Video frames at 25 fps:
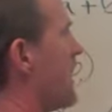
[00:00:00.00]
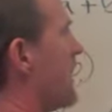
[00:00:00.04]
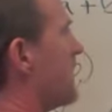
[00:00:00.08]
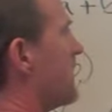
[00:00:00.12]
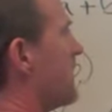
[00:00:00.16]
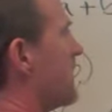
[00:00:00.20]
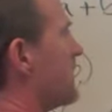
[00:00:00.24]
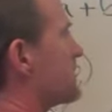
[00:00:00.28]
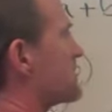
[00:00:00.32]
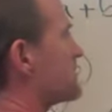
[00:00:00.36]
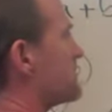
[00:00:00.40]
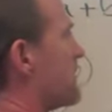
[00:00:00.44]

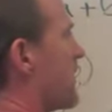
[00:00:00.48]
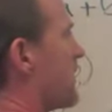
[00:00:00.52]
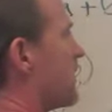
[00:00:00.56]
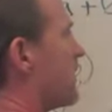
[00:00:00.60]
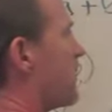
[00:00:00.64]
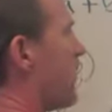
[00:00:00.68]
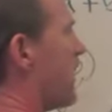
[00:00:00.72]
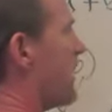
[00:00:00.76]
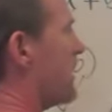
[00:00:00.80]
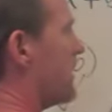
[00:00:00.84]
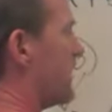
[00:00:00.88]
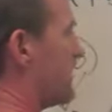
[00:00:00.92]
There's my
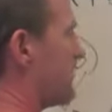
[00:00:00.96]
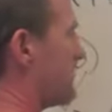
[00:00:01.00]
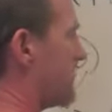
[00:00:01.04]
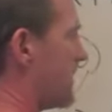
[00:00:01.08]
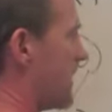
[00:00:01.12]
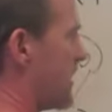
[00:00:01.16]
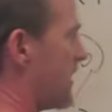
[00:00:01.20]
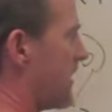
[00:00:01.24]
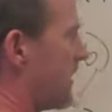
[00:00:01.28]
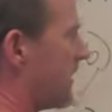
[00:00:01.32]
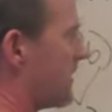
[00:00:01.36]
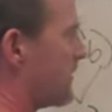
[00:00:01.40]
1 up
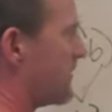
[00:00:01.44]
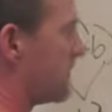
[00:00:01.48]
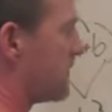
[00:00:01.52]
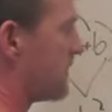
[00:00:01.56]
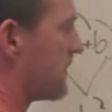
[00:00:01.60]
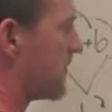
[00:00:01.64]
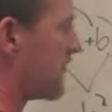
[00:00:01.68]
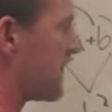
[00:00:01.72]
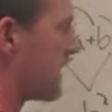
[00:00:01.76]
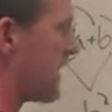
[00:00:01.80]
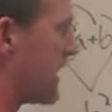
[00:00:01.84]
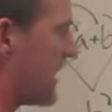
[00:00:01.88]
there.
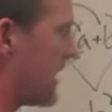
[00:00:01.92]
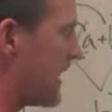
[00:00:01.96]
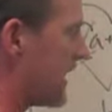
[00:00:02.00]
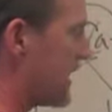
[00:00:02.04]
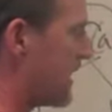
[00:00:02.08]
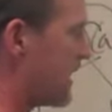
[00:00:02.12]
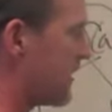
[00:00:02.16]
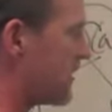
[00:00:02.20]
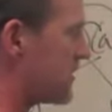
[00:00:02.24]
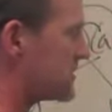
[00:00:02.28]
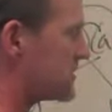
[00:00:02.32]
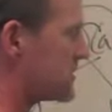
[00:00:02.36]

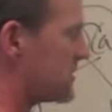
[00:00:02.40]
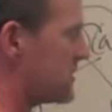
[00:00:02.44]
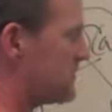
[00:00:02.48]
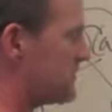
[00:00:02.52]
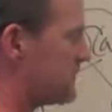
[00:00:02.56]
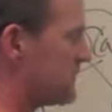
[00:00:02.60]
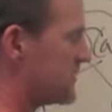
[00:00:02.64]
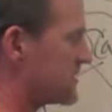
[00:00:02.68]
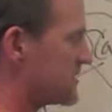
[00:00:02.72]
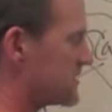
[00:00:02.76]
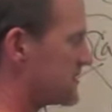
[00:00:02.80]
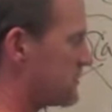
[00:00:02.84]
here's an
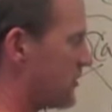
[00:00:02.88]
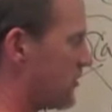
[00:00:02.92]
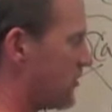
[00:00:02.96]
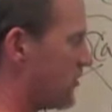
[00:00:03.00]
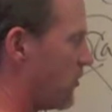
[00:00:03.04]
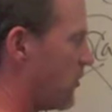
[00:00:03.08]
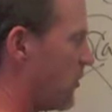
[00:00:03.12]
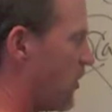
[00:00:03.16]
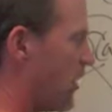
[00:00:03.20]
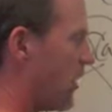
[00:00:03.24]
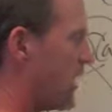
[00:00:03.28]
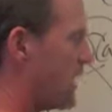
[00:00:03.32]
invisible
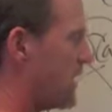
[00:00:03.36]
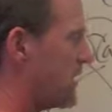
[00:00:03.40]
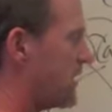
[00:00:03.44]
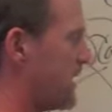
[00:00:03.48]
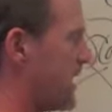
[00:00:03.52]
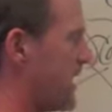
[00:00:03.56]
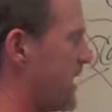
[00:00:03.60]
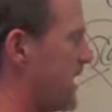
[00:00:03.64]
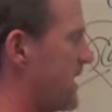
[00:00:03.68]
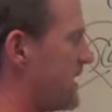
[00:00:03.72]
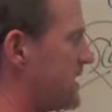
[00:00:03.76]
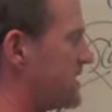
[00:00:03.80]

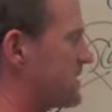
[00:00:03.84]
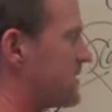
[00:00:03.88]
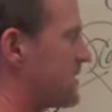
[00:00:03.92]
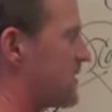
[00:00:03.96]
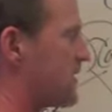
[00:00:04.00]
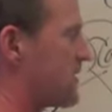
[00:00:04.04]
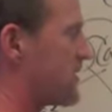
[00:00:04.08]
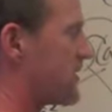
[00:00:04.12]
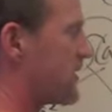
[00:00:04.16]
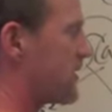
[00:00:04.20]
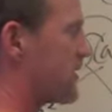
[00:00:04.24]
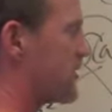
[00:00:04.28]
1a to
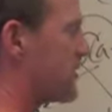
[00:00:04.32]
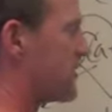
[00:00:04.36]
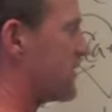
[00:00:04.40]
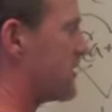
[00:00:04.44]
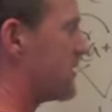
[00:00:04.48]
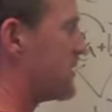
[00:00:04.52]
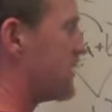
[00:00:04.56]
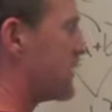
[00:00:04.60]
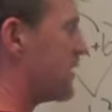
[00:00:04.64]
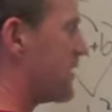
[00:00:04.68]
the third.